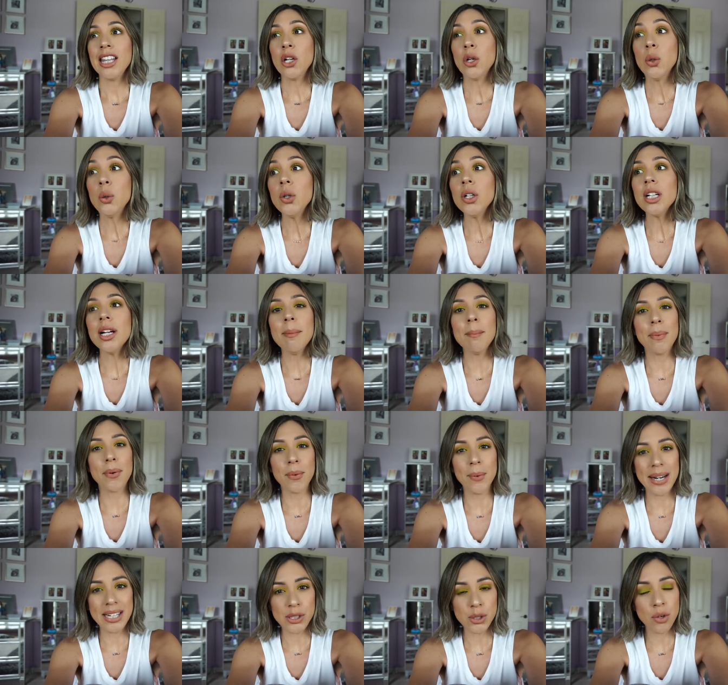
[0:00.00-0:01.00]
the cool
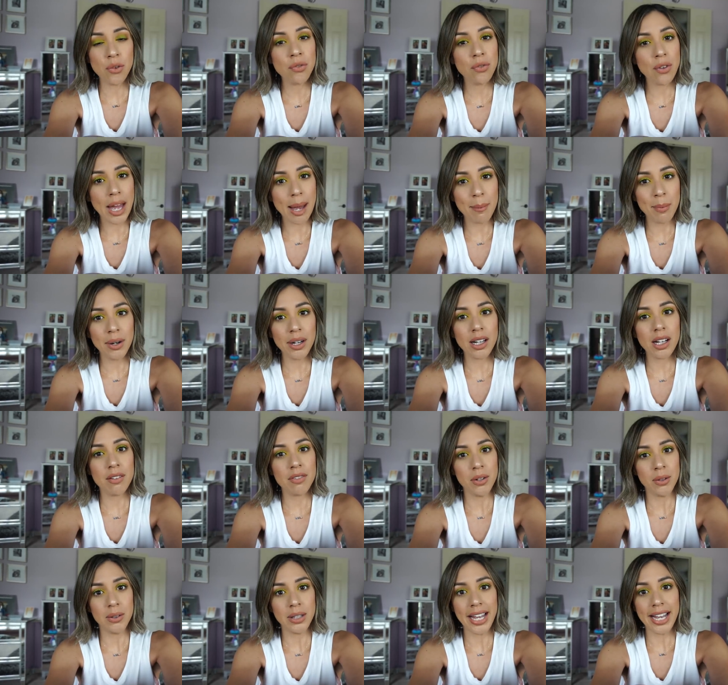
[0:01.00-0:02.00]
compression fabric
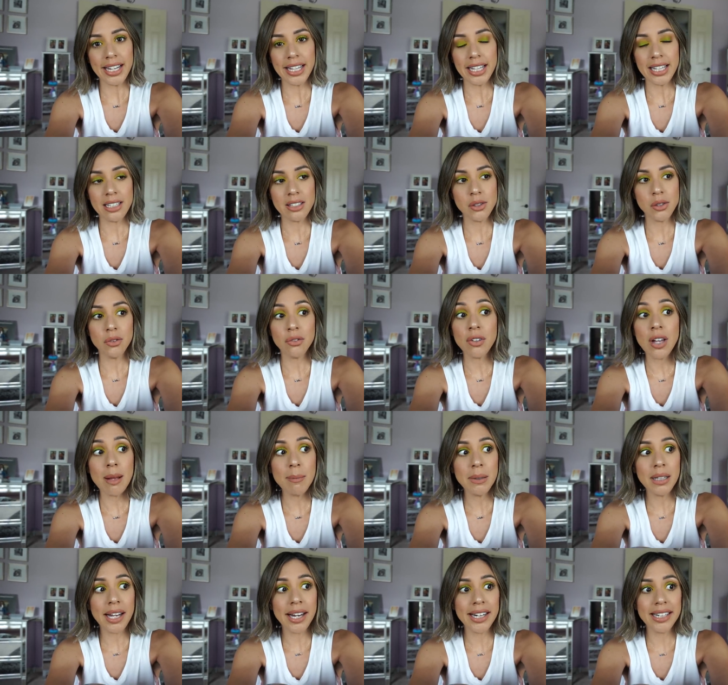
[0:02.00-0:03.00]
of their leggings. So
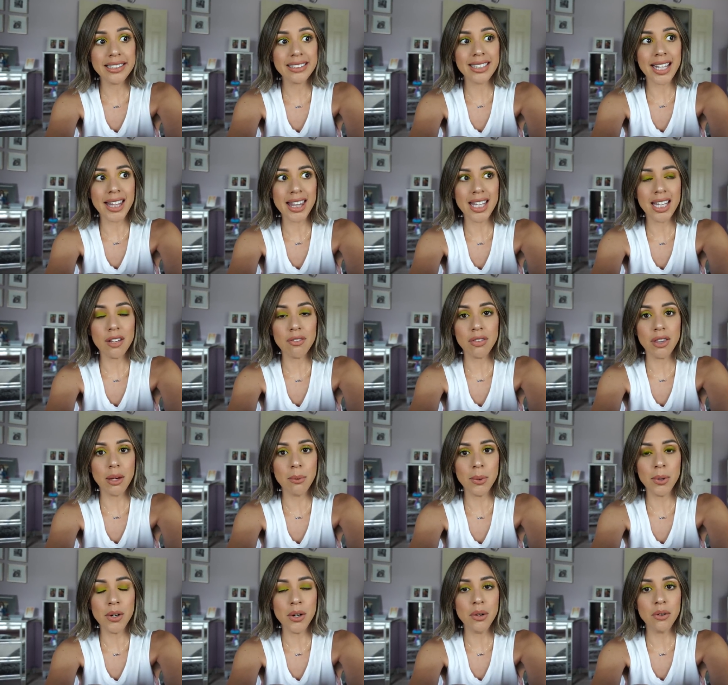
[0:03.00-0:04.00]
Fabletics, I think if they
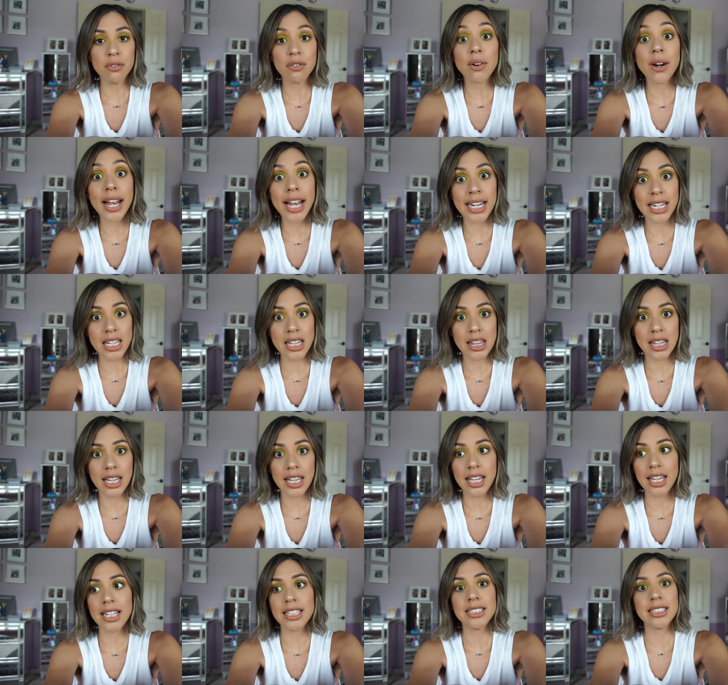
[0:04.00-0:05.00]
were known for
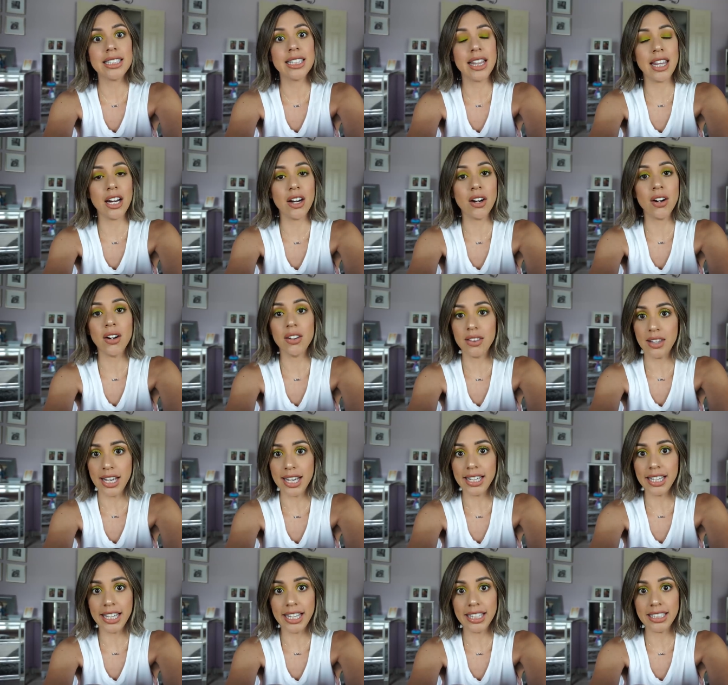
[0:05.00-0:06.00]
anything, it's their
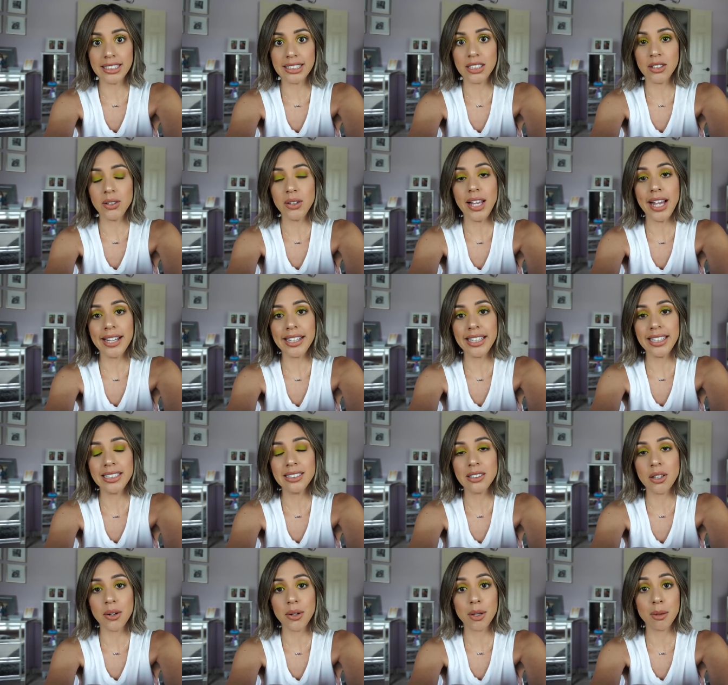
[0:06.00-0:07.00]
leggings. Their
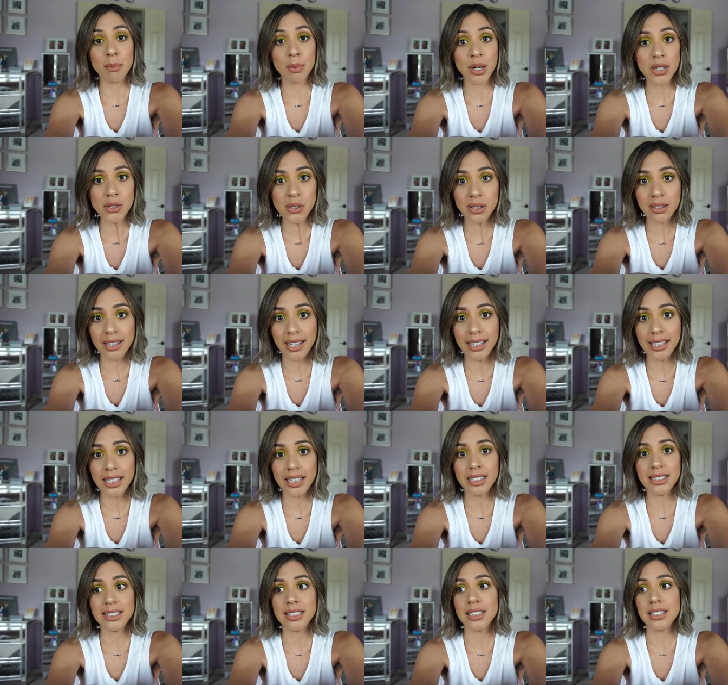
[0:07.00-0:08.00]
leggings are compression
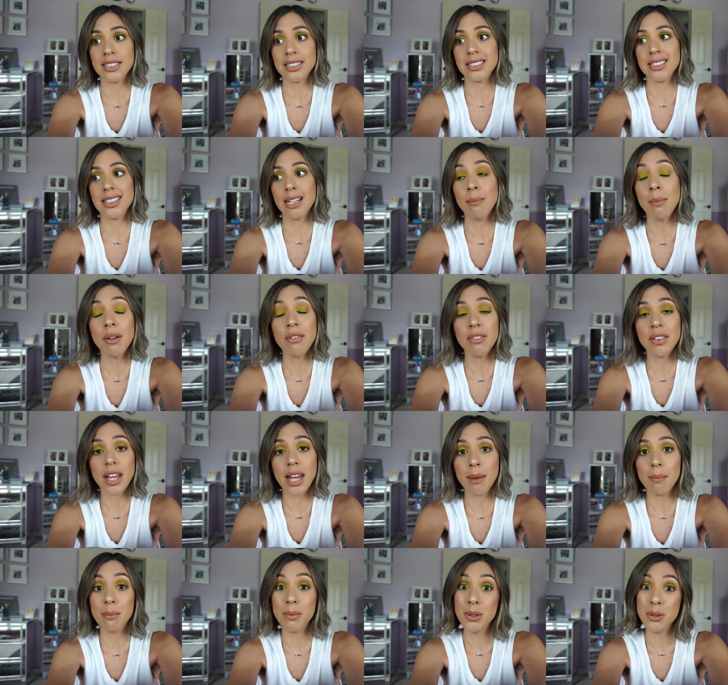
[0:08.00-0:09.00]
leggings. Some of
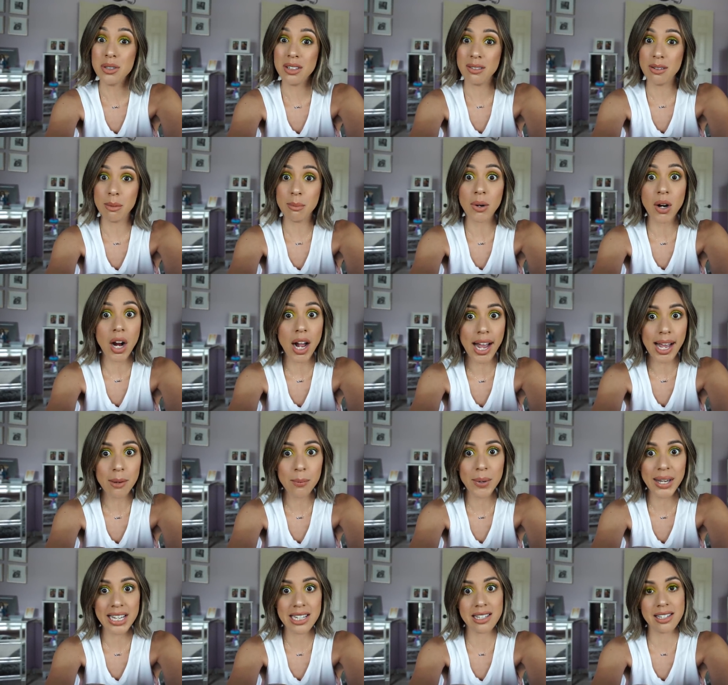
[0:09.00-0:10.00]
them, most of them are
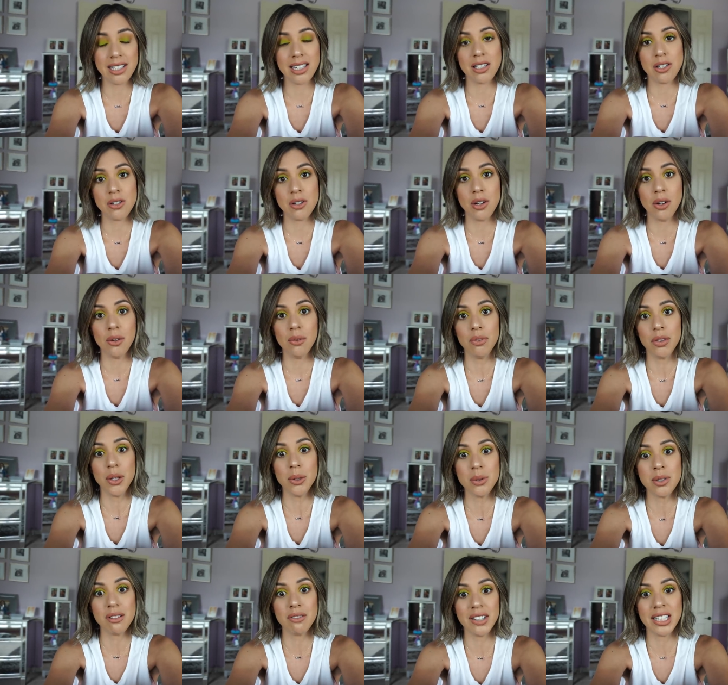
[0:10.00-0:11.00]
high-waisted. So
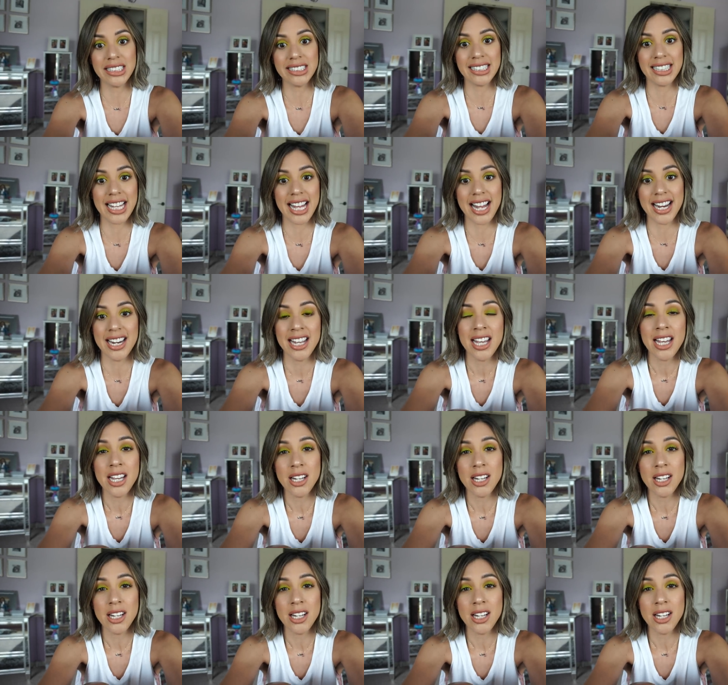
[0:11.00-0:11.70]
those of us that